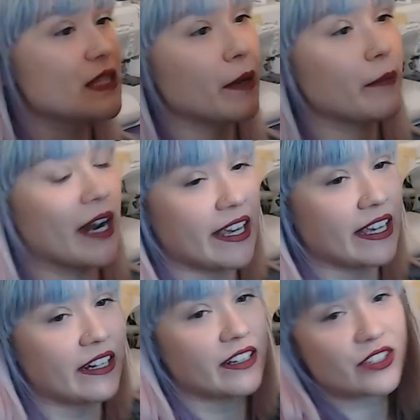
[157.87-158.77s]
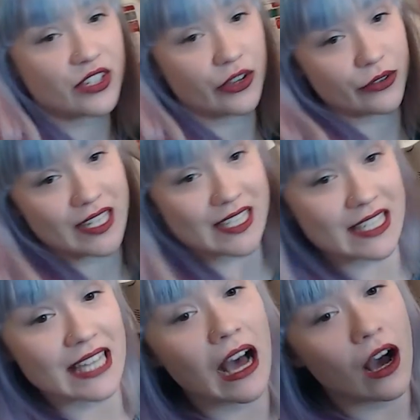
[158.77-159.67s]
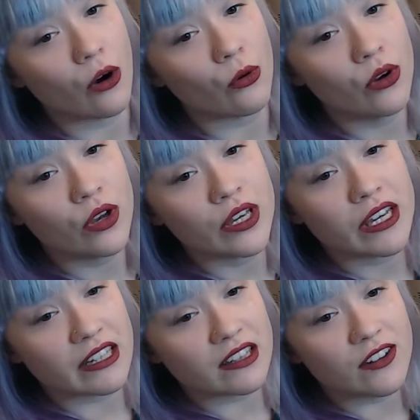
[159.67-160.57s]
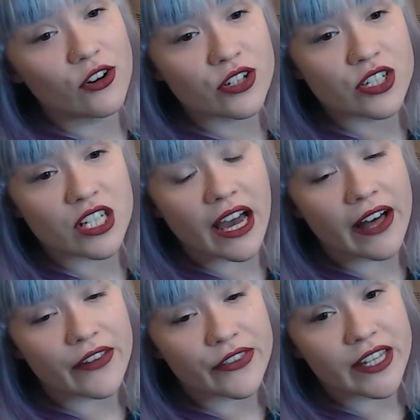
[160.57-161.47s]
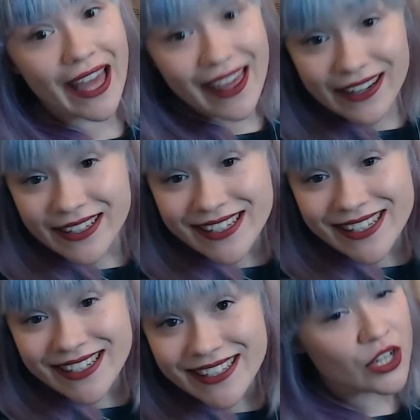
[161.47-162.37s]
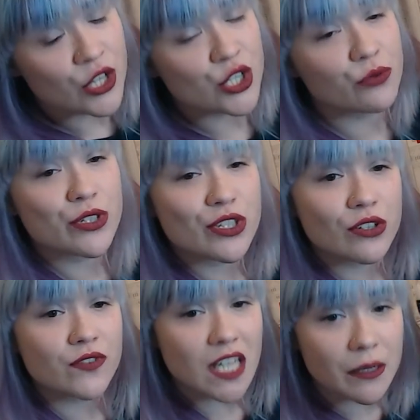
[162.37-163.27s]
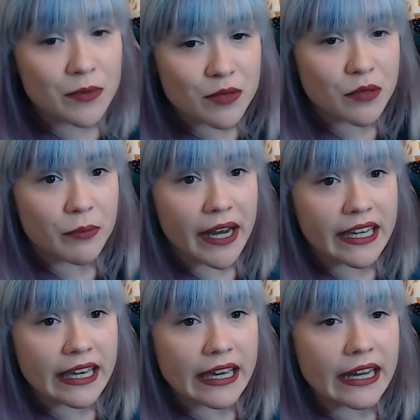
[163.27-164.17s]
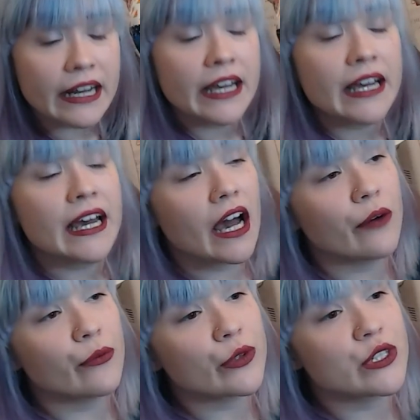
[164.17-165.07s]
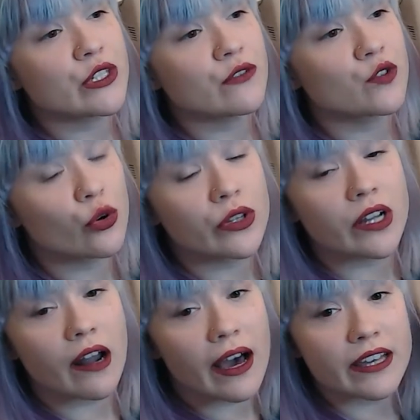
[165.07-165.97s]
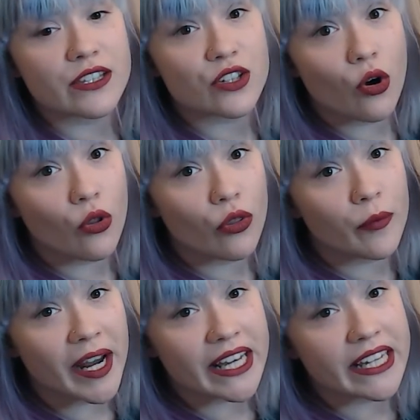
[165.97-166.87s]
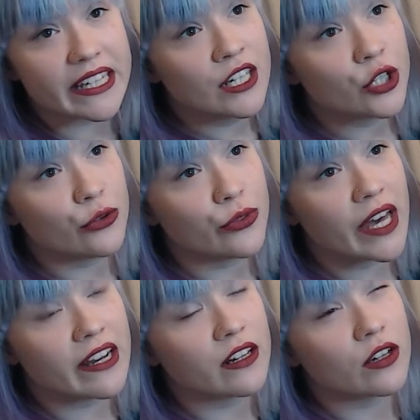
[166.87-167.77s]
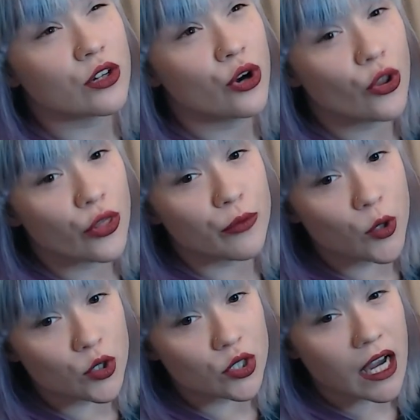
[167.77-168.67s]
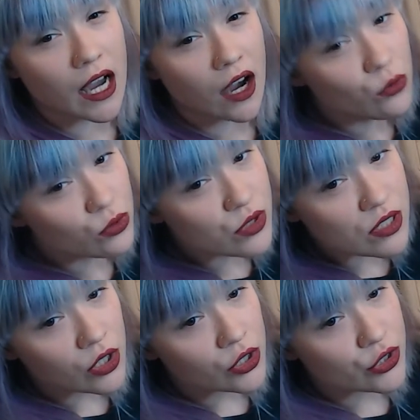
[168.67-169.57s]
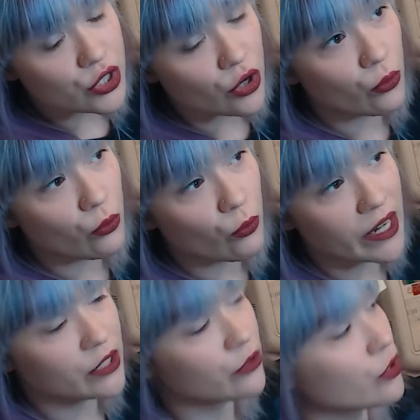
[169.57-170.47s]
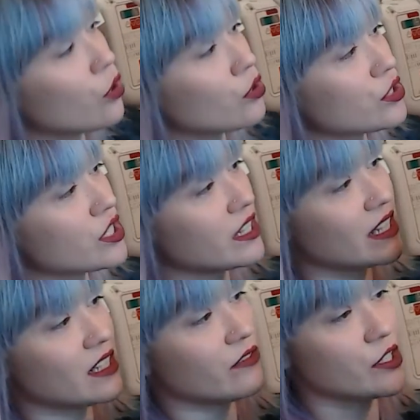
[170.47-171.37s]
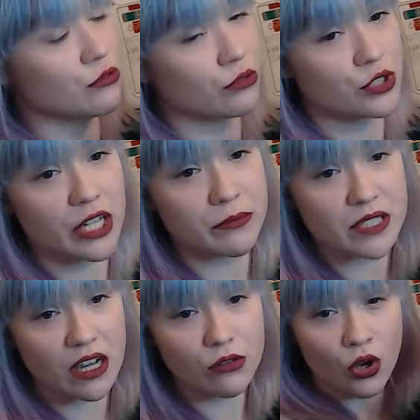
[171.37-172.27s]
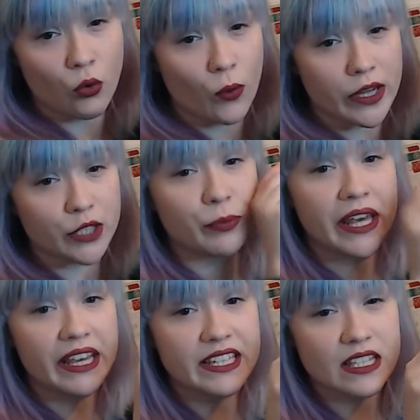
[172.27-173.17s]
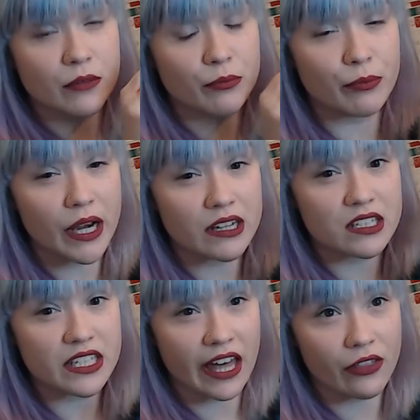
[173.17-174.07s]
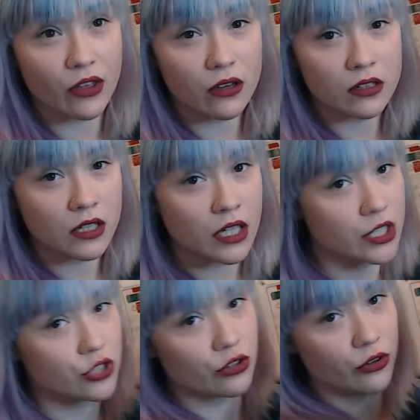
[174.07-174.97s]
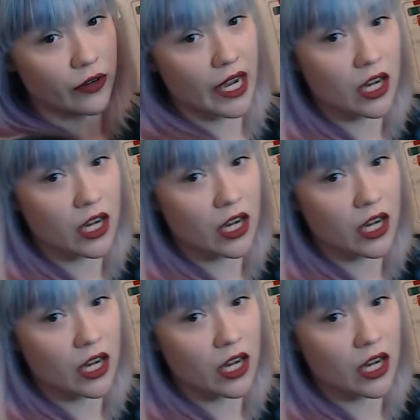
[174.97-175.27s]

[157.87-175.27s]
my mannequin. So this is how it looked at the end. So once you've taped up the mannequin, and once you've drawn the lines on the mannequin, you then cut them all out. So when you cut the individual shapes out, when you piece them back together, it should create a